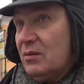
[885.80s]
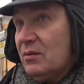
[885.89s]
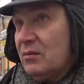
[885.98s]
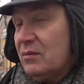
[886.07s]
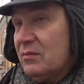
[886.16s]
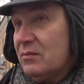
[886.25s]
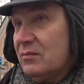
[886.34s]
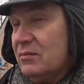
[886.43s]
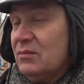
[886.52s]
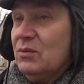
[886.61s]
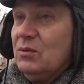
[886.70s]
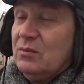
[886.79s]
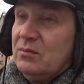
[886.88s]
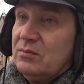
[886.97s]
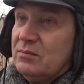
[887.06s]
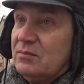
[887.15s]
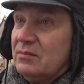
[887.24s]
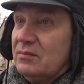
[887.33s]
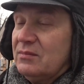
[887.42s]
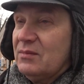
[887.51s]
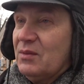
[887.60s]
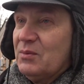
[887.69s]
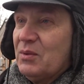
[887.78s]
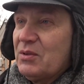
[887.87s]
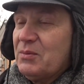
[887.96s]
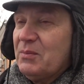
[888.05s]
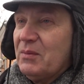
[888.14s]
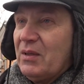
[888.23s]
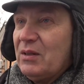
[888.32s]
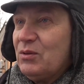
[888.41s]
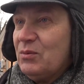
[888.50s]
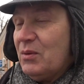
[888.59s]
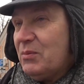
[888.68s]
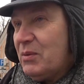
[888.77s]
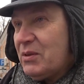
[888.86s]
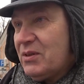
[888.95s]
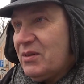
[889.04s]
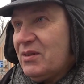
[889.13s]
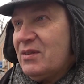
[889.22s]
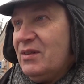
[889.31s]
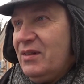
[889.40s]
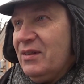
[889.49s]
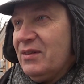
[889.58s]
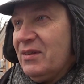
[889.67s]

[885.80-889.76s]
100,000. I guess more than 10 years.